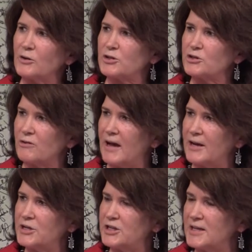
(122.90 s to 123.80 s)
your
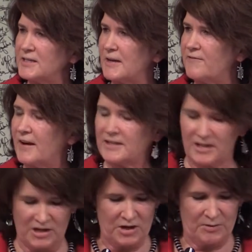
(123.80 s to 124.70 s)
strategy is
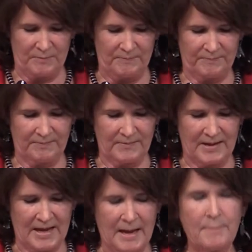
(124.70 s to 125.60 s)
affecting you.
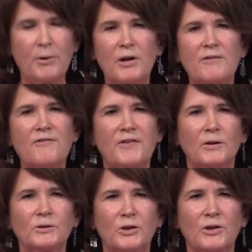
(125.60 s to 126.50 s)
Put a
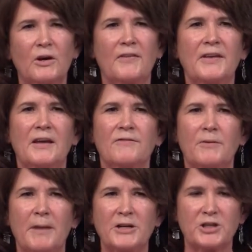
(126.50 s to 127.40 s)
filter on the
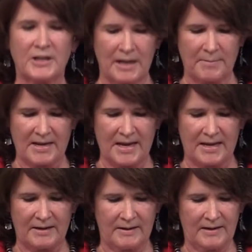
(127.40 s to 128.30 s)
information coming
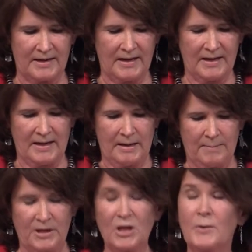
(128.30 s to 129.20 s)
in.
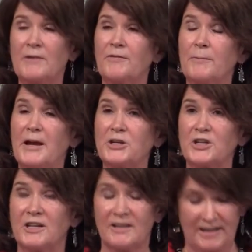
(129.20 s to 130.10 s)
But you know,
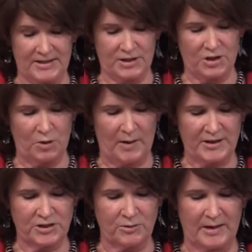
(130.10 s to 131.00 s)
information is a
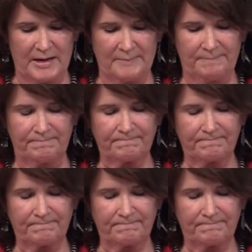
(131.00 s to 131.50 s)
two-way street,